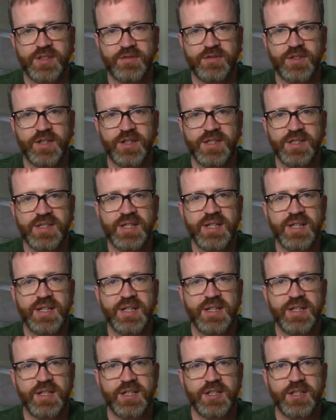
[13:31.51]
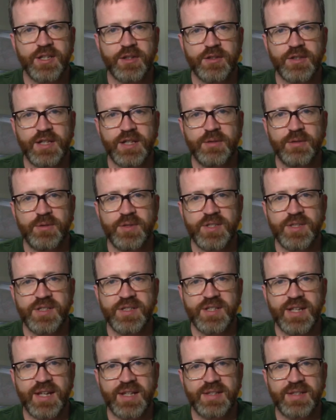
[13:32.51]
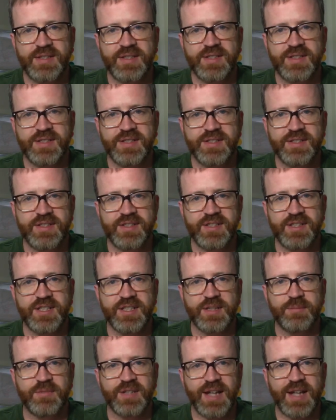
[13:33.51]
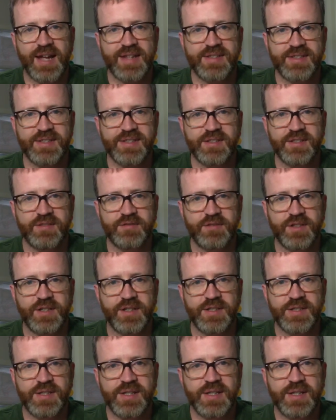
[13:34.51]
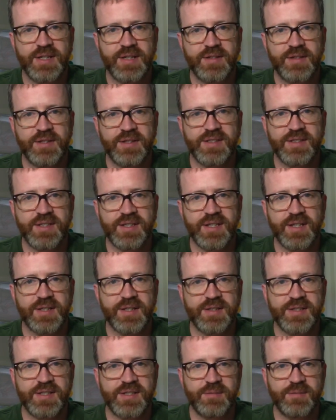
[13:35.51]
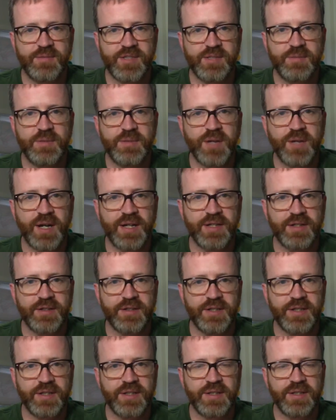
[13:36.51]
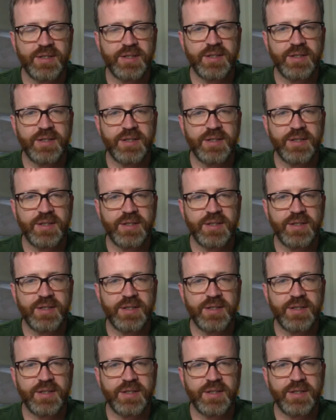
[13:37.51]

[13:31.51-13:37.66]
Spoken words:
phrase. In other languages, the heads consistently come last in the phrase. This again seems to be binary.